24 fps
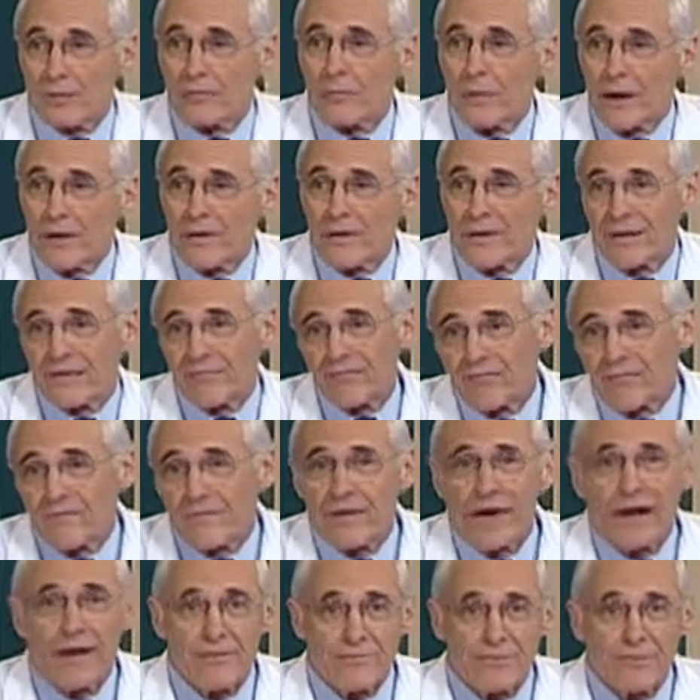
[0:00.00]
about every
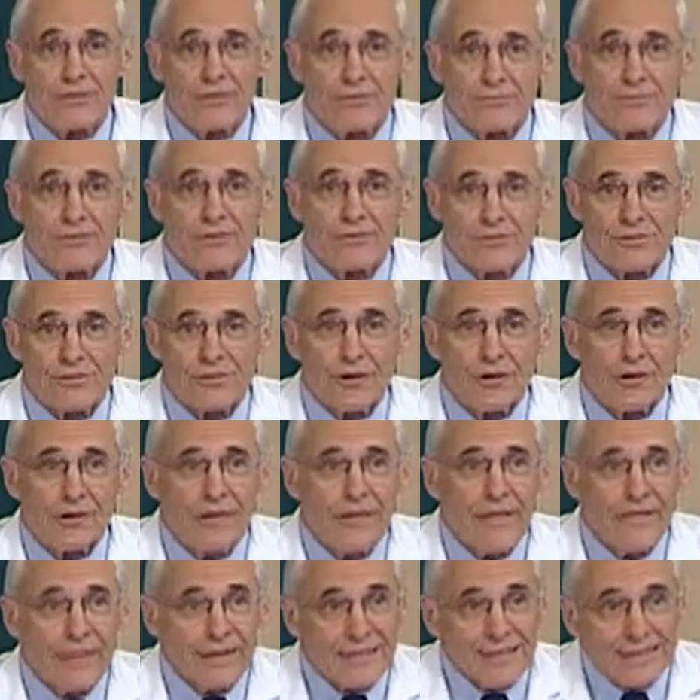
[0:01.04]
5 years or so,
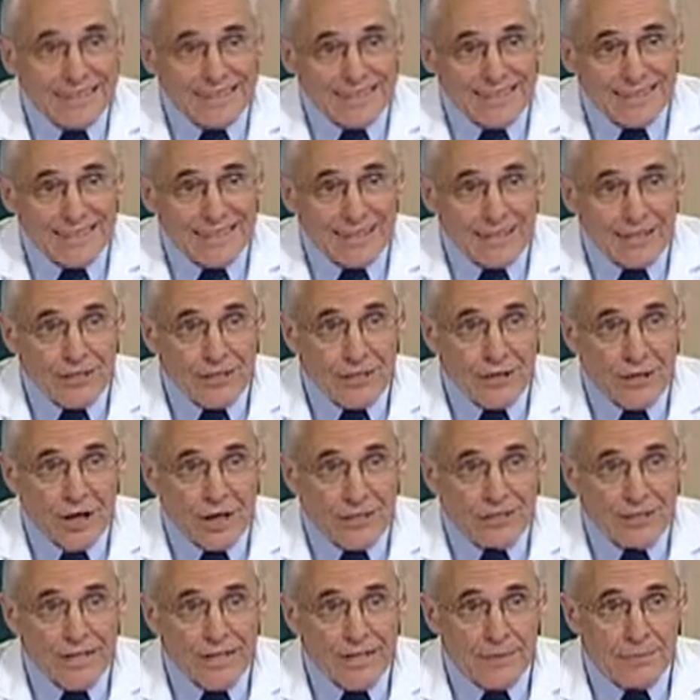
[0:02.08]
because these take a
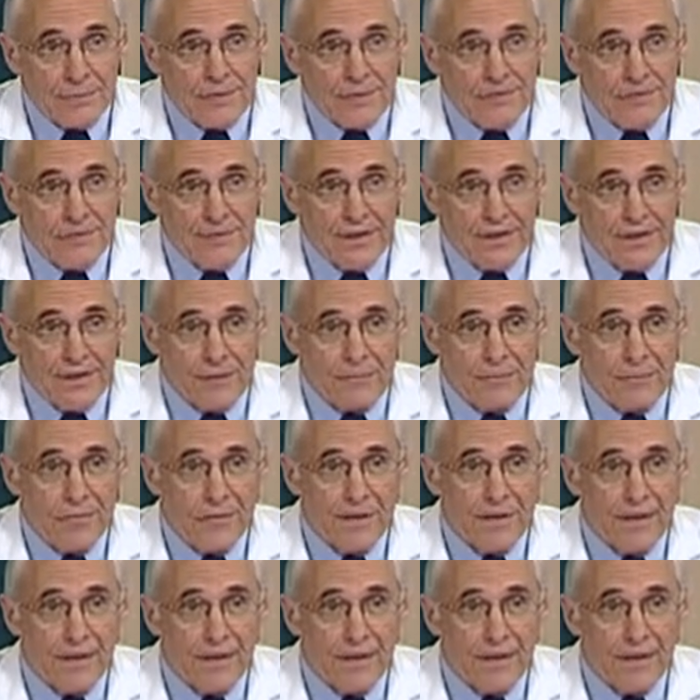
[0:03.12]
long time to develop.